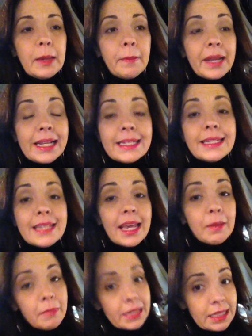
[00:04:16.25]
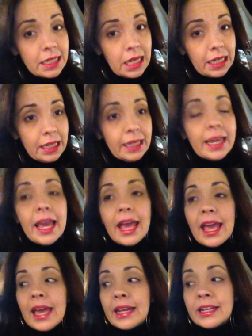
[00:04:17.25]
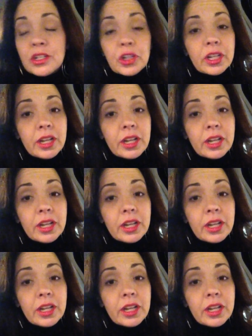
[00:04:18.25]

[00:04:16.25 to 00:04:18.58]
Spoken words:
But I did take my Snuggie, and I took